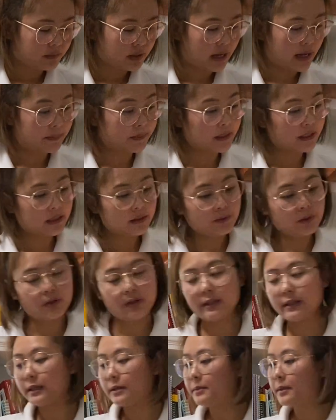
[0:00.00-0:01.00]
I'm gonna give you a
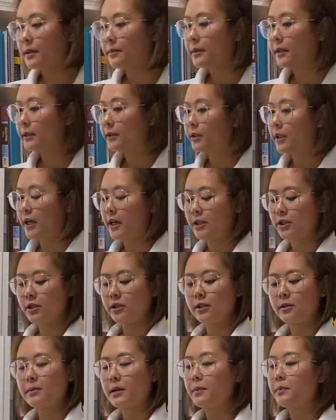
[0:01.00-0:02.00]
little bit of
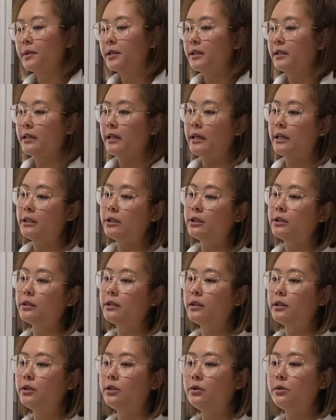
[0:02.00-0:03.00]
education about medication
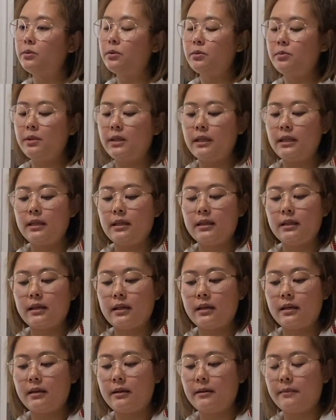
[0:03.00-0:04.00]
that you will be
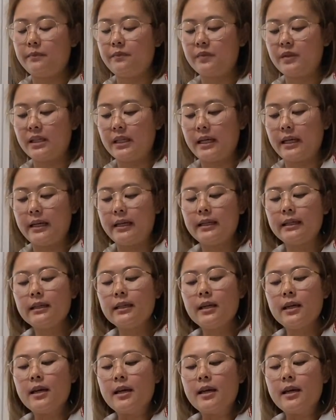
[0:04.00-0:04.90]
getting.